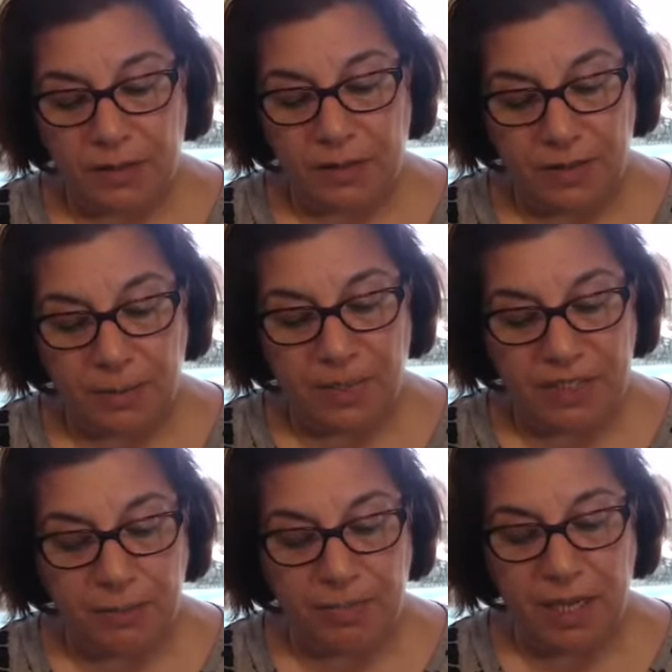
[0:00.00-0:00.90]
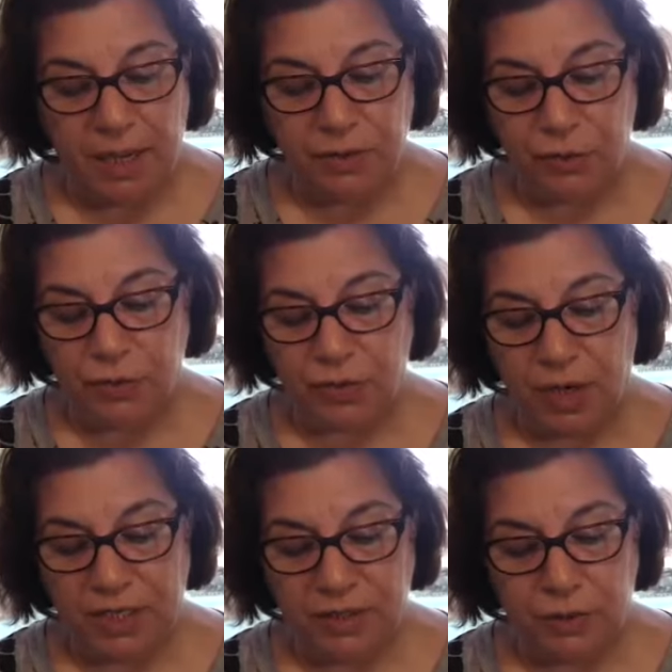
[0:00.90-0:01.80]
Somebody behind you
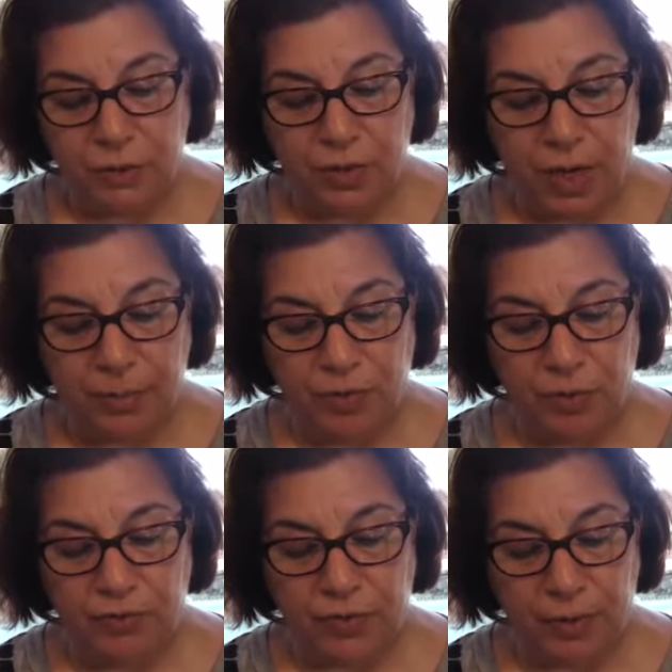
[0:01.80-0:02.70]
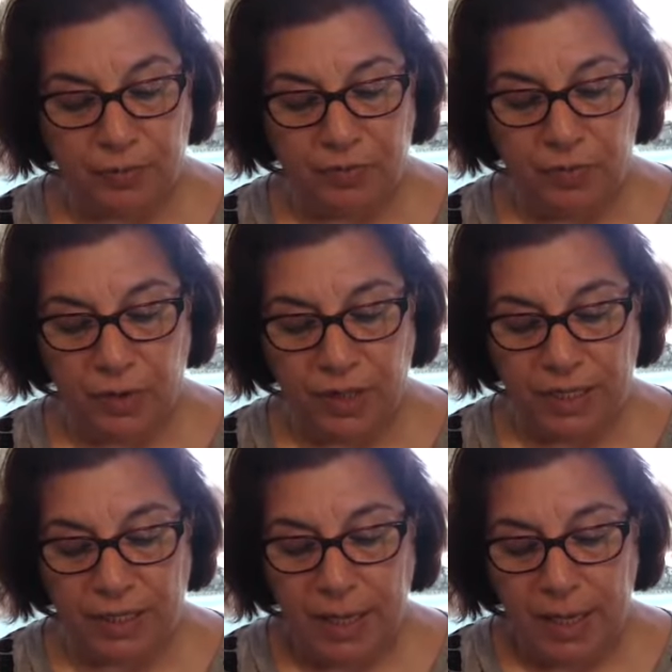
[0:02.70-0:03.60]
trying to grab you from
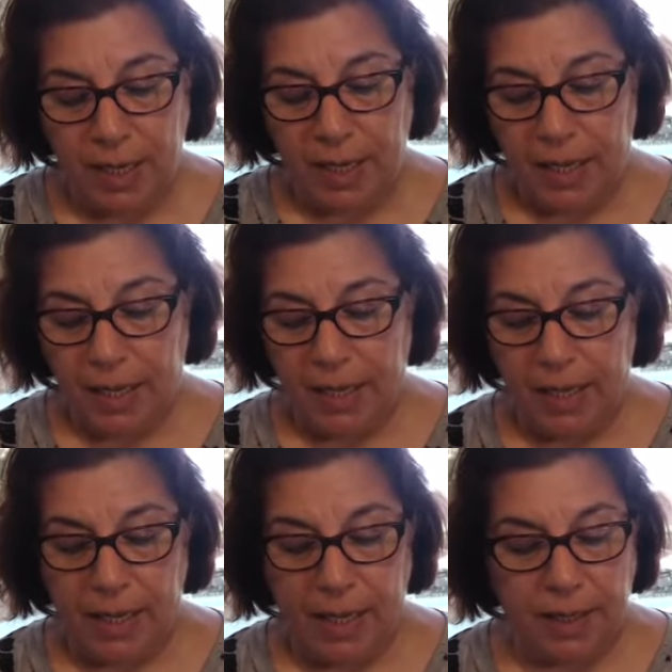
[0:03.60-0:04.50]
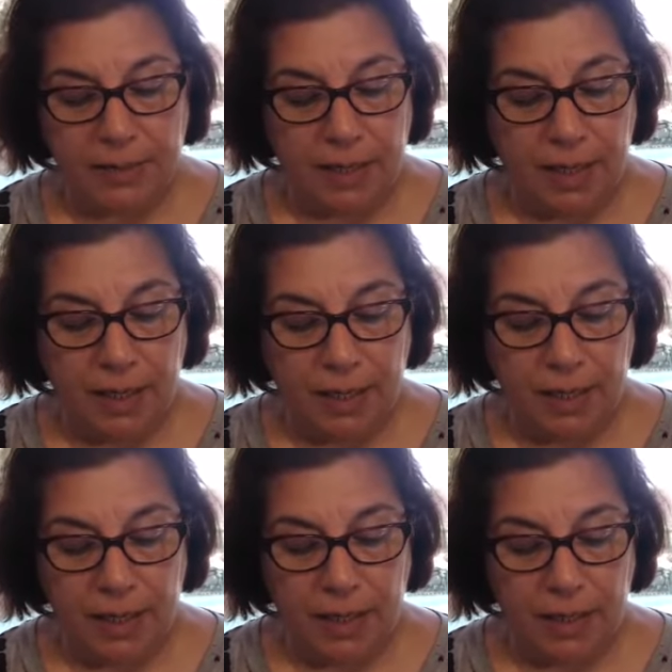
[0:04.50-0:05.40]
falling. And
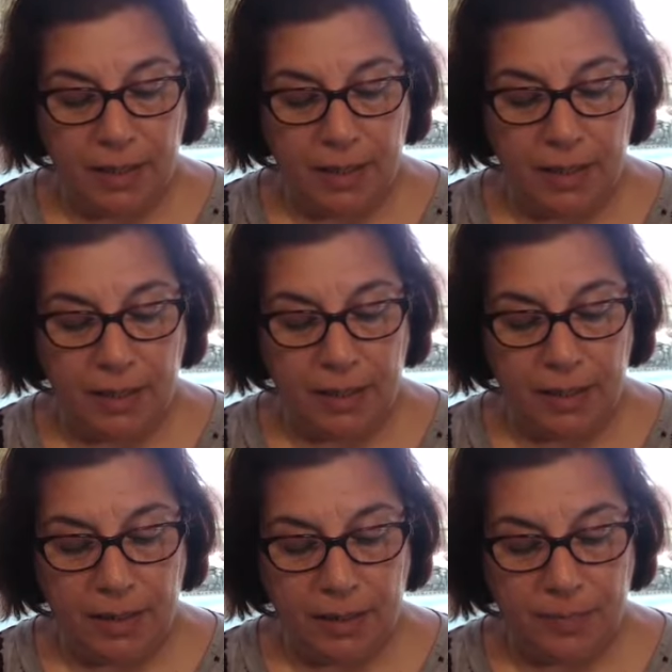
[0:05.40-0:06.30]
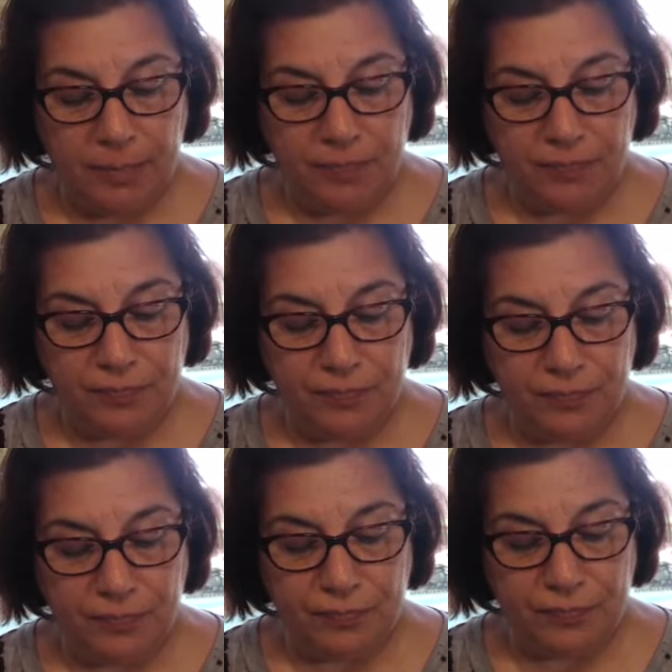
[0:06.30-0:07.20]
uh, uh,
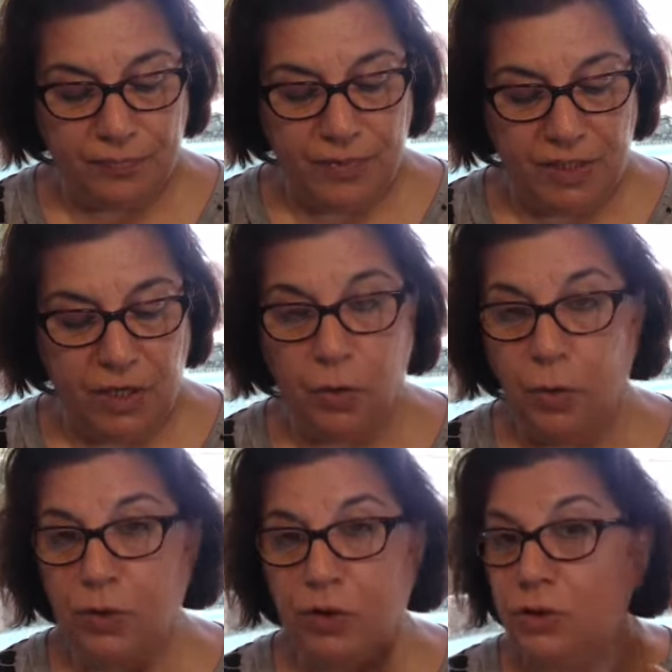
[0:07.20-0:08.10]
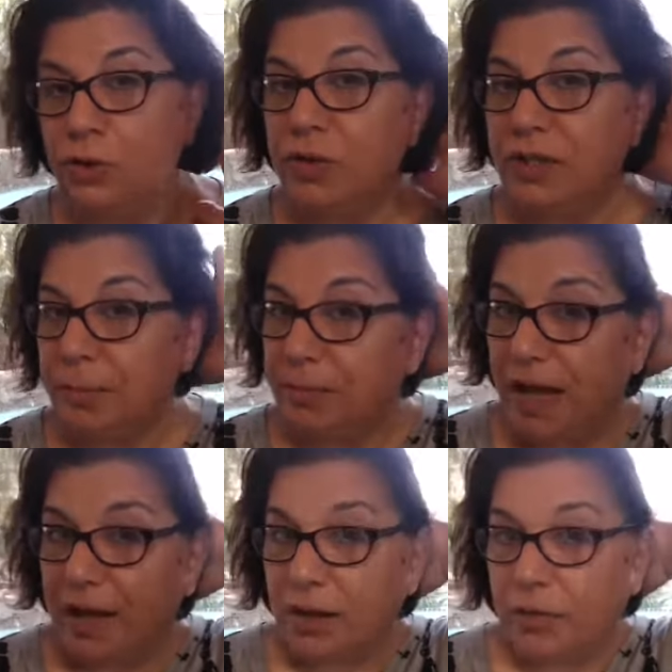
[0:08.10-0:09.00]
they're holding you in the
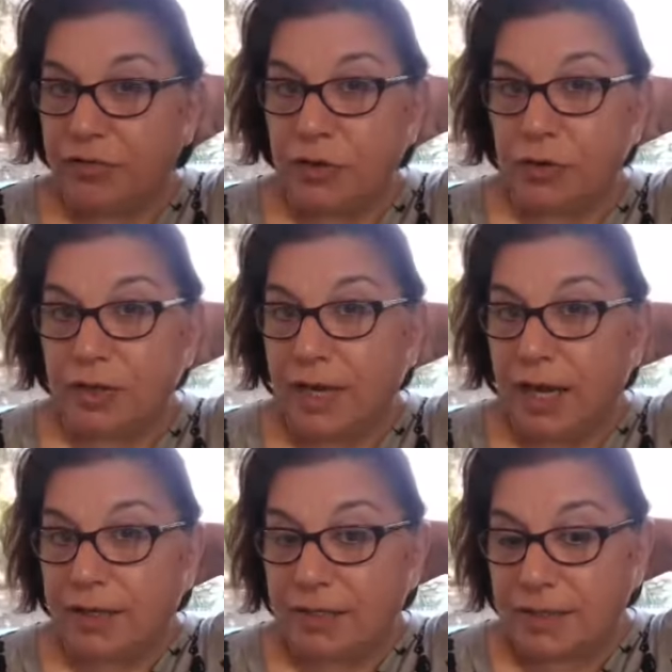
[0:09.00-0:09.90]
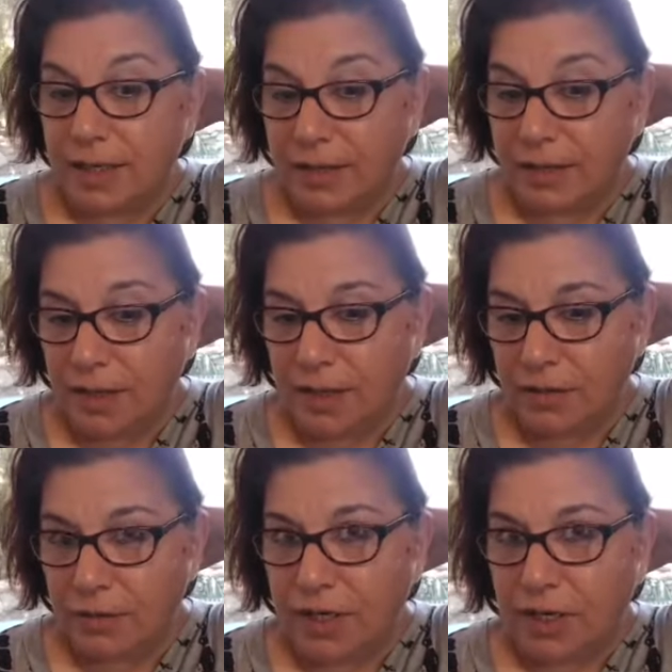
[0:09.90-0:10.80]
back of your neck. It's like
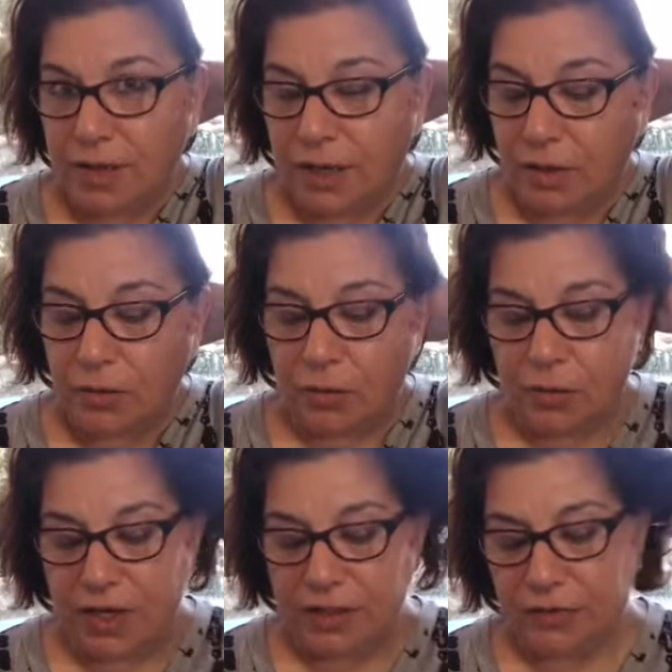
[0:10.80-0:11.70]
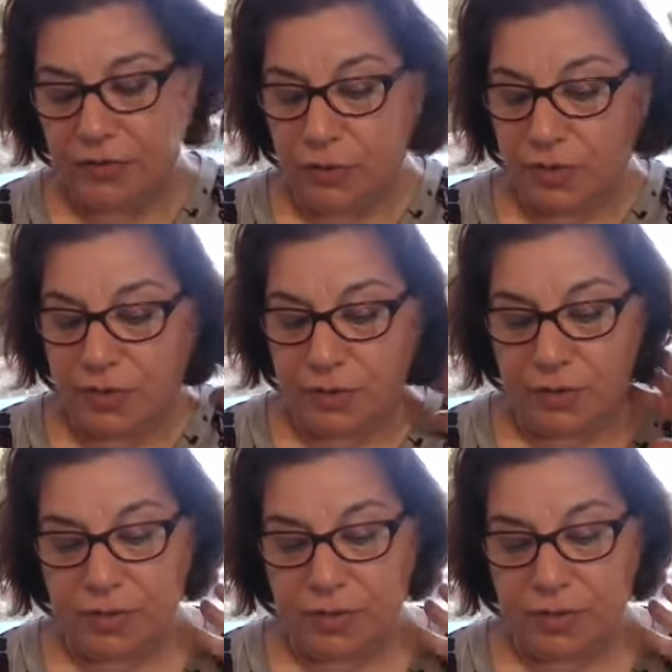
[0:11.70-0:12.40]
you're not going to go any further.